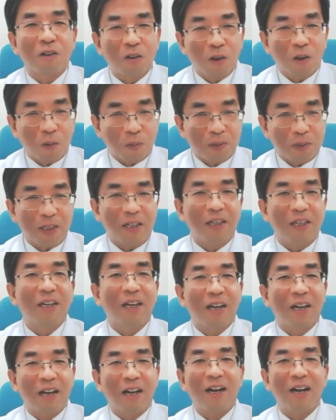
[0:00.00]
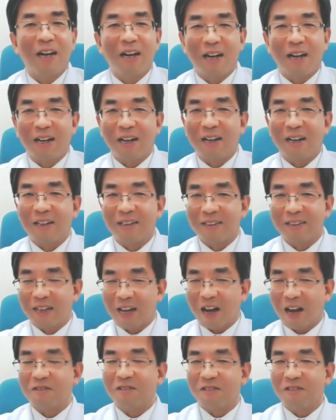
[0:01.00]
of the
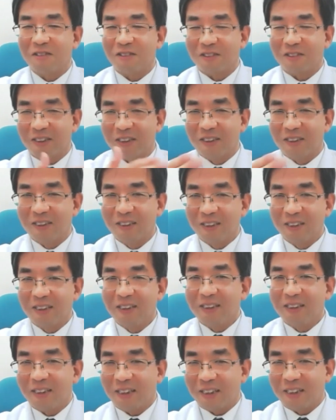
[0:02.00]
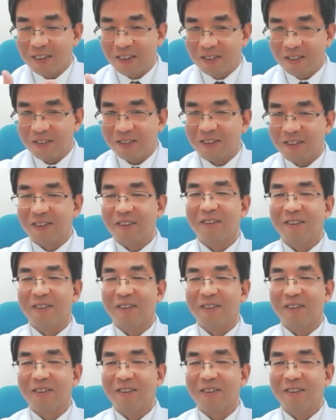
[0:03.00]
how to introduce